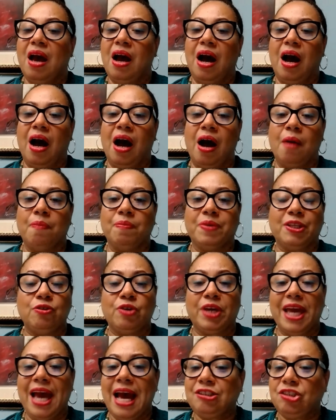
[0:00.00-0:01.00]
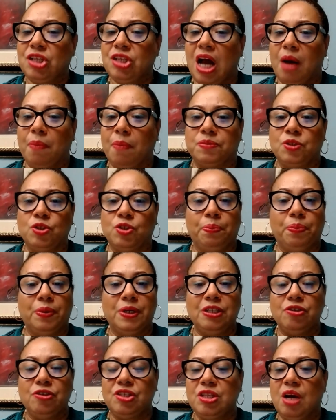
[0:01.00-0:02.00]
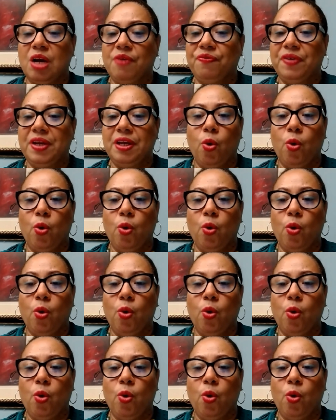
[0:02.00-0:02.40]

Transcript: to catch up, to put your stuff in